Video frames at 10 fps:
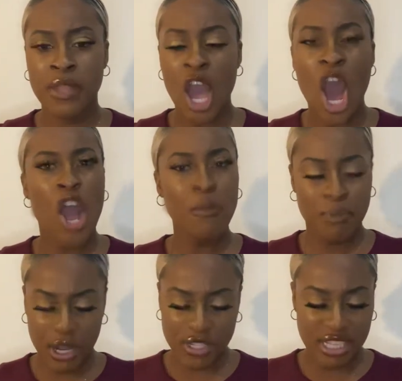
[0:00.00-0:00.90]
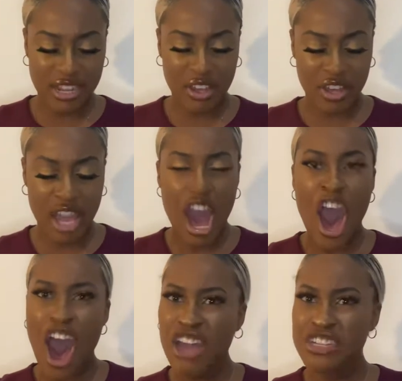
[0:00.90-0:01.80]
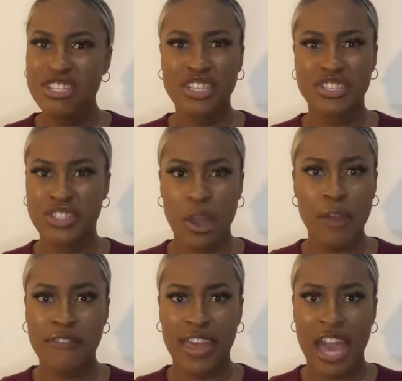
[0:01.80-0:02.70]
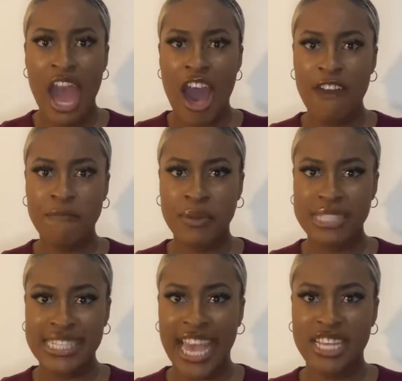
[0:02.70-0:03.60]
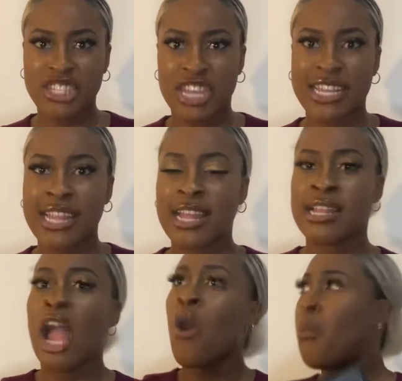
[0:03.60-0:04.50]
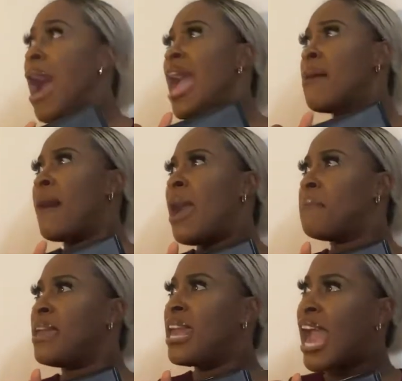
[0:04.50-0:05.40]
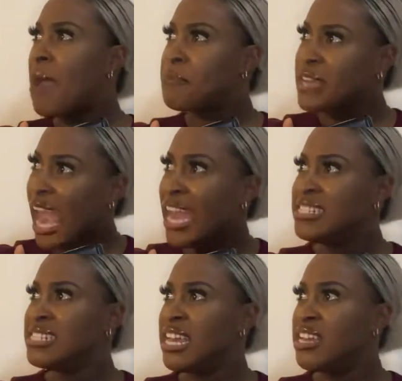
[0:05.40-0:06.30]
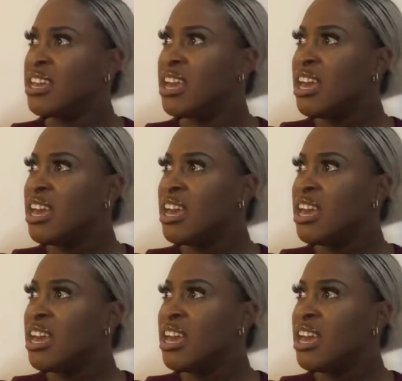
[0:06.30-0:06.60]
Her personhood undeserving of protection. Why am I being apprehended?